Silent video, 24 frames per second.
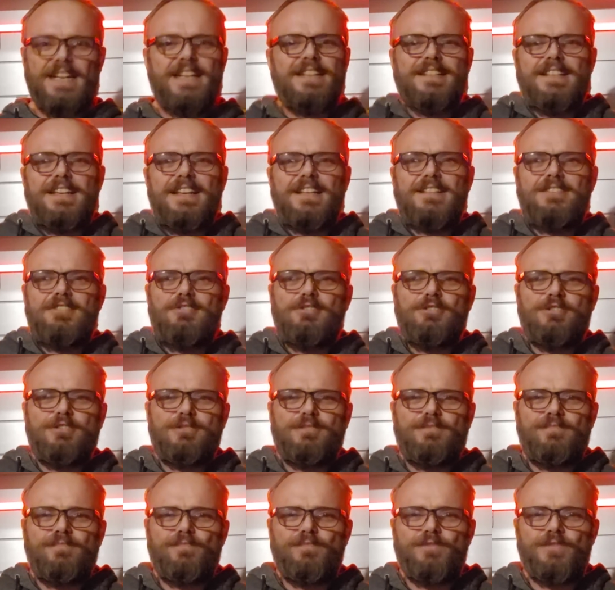It's
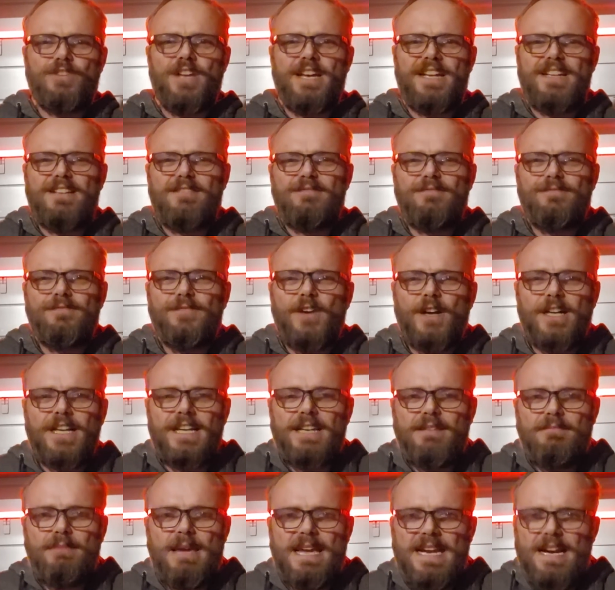like
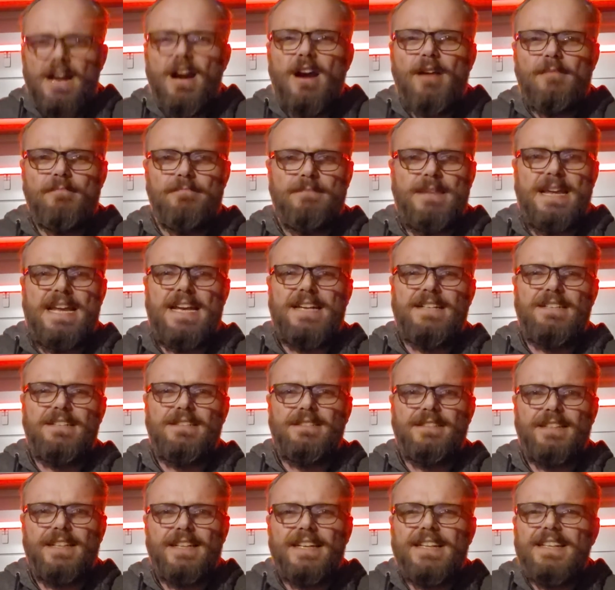fucking made up, man.
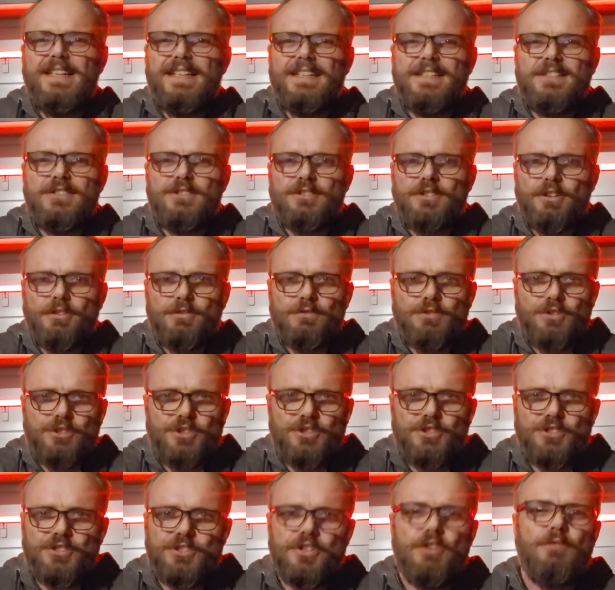It's so
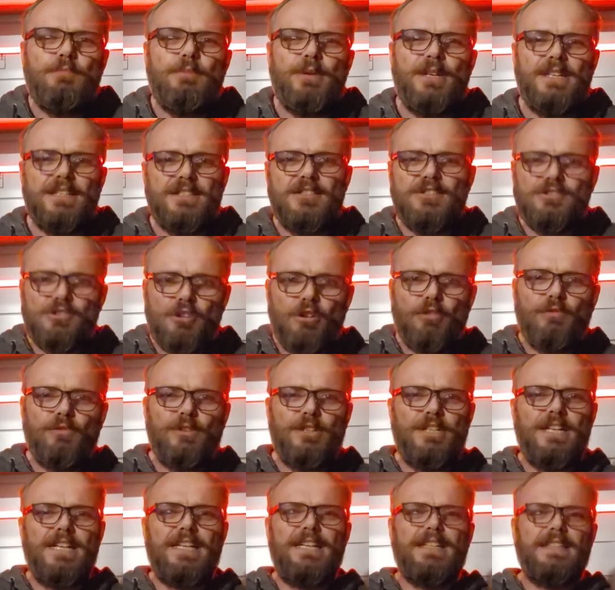stupid. It's so
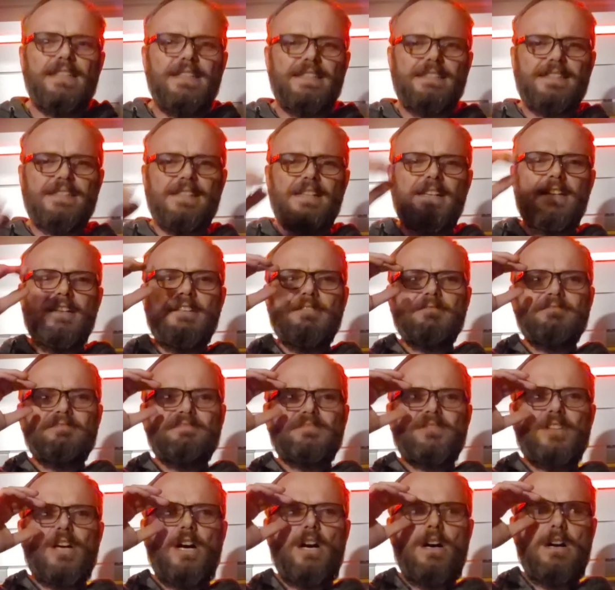ridiculous.
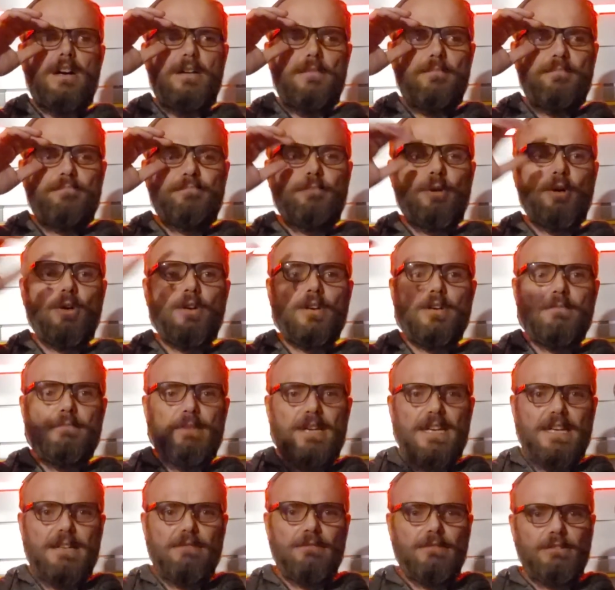Berta
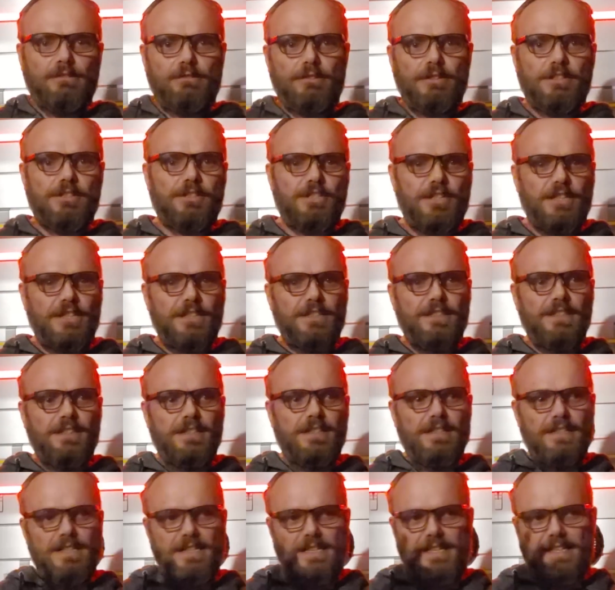meeting with
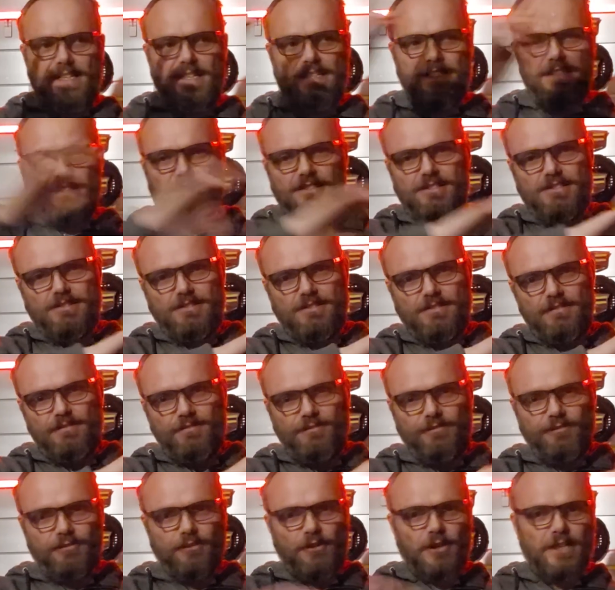Christian is
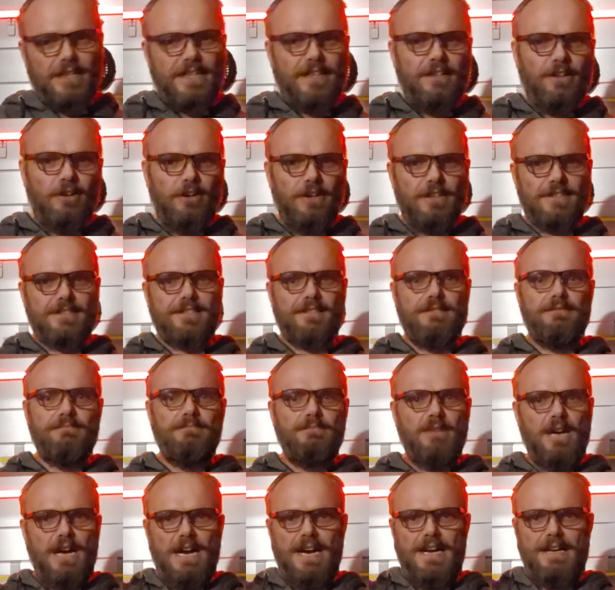freaking
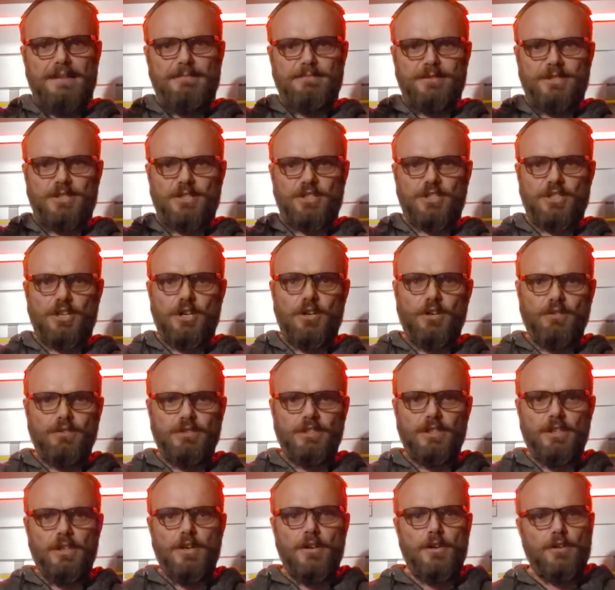awesome. I'm stoked.